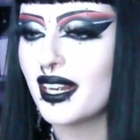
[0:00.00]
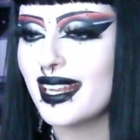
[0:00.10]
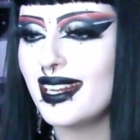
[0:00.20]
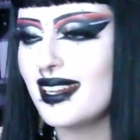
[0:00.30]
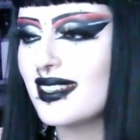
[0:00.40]

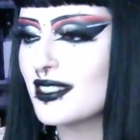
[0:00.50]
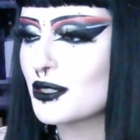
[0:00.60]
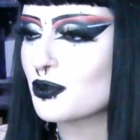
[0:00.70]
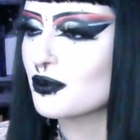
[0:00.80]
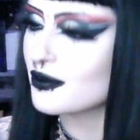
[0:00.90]
it
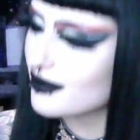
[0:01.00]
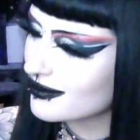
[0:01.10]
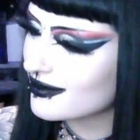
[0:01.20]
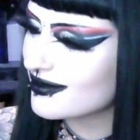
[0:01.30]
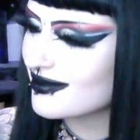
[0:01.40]
is
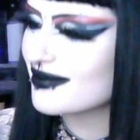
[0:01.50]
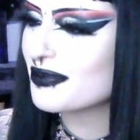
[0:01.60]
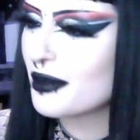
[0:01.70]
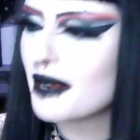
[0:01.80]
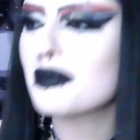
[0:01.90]

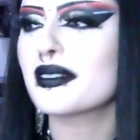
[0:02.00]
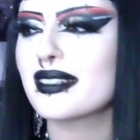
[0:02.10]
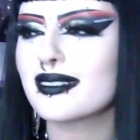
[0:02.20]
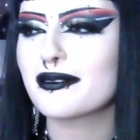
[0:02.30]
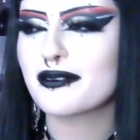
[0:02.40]

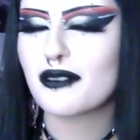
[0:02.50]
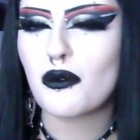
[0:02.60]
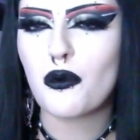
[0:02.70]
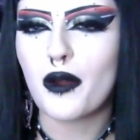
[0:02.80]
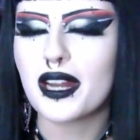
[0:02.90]
probably
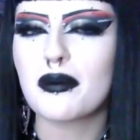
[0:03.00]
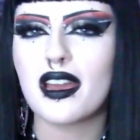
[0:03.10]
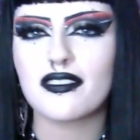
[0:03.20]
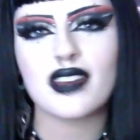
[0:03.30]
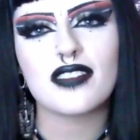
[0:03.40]
one of
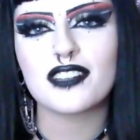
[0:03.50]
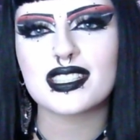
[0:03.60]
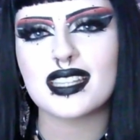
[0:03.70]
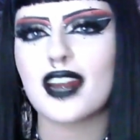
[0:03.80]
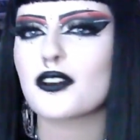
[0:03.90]
my
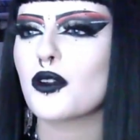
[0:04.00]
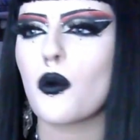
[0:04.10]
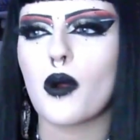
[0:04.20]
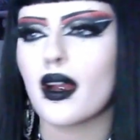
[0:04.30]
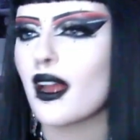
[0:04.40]
favorites, and I don't know
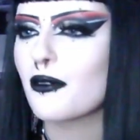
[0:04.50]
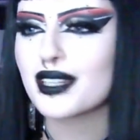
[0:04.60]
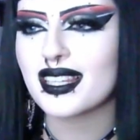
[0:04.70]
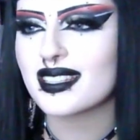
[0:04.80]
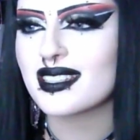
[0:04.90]
where I
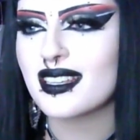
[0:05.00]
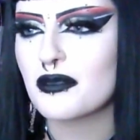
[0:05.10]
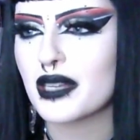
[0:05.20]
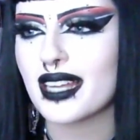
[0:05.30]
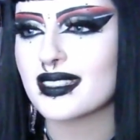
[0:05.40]
would list
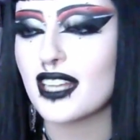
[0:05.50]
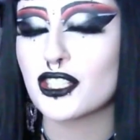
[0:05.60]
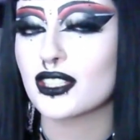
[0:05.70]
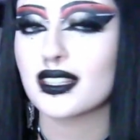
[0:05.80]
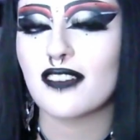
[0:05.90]
it because I
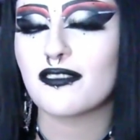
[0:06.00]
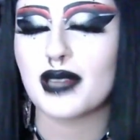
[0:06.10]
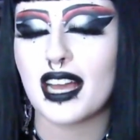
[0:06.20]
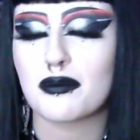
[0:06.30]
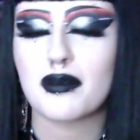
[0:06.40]
just love
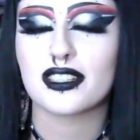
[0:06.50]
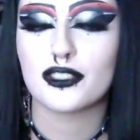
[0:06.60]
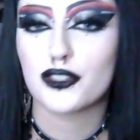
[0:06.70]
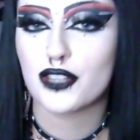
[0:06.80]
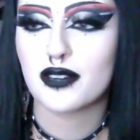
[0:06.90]
black metal
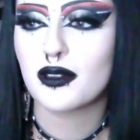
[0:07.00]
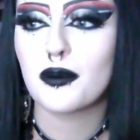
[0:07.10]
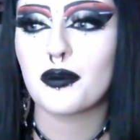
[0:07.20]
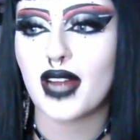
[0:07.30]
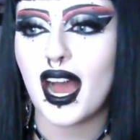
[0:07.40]
in general,
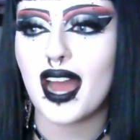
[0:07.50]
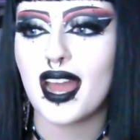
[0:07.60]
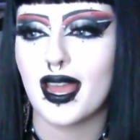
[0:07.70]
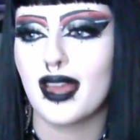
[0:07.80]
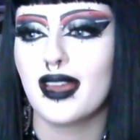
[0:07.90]
but
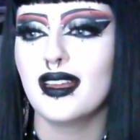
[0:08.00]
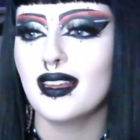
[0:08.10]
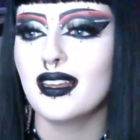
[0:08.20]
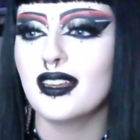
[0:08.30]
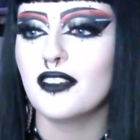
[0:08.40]
I
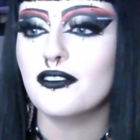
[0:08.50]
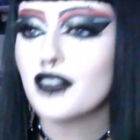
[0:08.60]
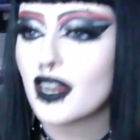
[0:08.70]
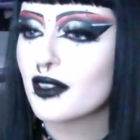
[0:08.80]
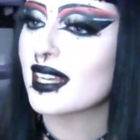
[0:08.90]

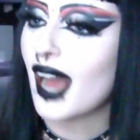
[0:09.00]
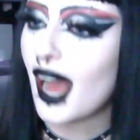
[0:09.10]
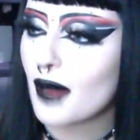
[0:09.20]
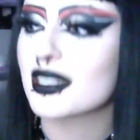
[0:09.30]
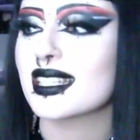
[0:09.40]
very
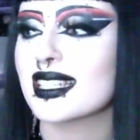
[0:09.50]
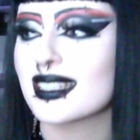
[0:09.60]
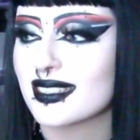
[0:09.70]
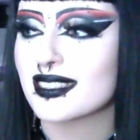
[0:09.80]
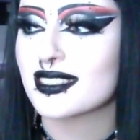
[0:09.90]
commonly
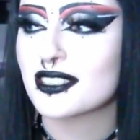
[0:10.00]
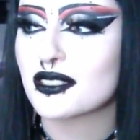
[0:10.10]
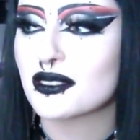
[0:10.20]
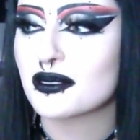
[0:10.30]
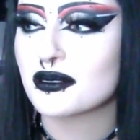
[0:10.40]
listen
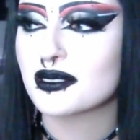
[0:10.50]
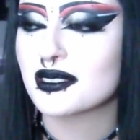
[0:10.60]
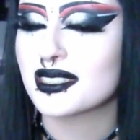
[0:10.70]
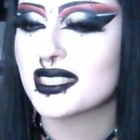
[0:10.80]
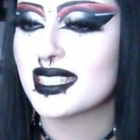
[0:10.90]
to
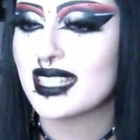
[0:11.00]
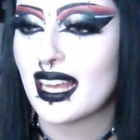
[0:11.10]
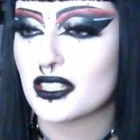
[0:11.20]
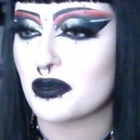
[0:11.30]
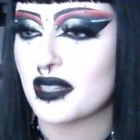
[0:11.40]

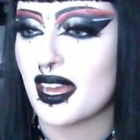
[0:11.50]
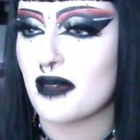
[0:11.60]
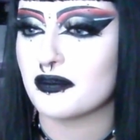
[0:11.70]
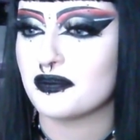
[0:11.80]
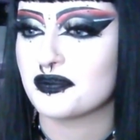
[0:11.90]

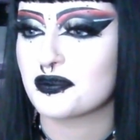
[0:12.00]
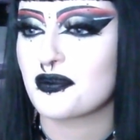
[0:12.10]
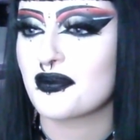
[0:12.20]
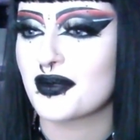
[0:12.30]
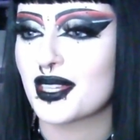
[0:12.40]
DSBM,
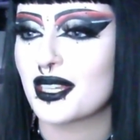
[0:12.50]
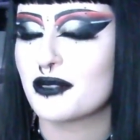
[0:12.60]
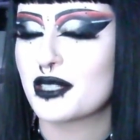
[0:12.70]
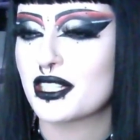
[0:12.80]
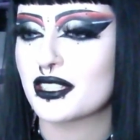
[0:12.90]

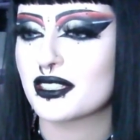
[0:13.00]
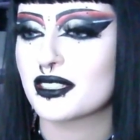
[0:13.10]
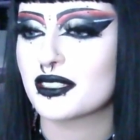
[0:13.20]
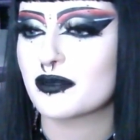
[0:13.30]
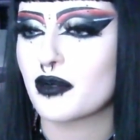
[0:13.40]
which
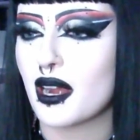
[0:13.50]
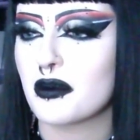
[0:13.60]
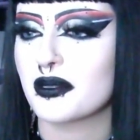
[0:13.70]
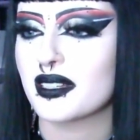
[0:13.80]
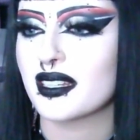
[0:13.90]
is
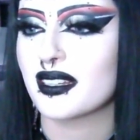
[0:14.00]
probably